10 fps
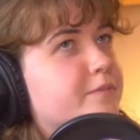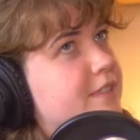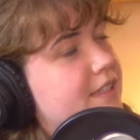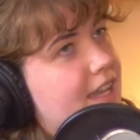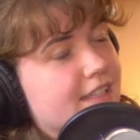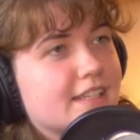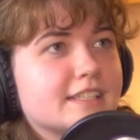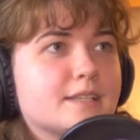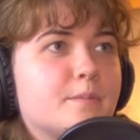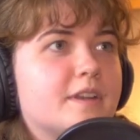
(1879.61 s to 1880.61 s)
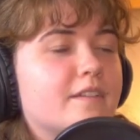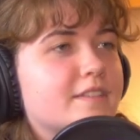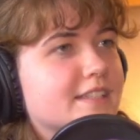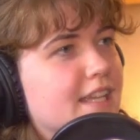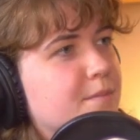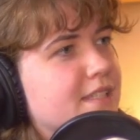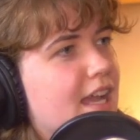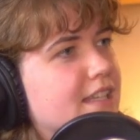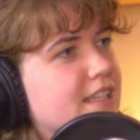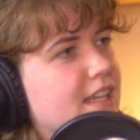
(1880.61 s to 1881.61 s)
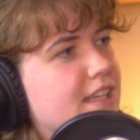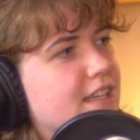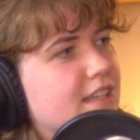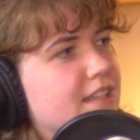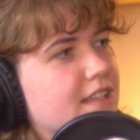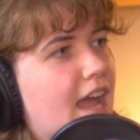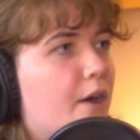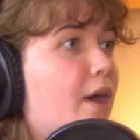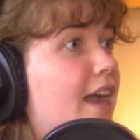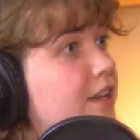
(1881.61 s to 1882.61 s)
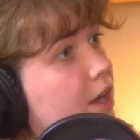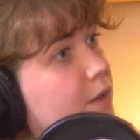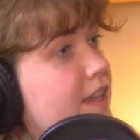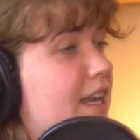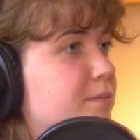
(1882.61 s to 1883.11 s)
kissing someone of the same sex, and now I know that I'm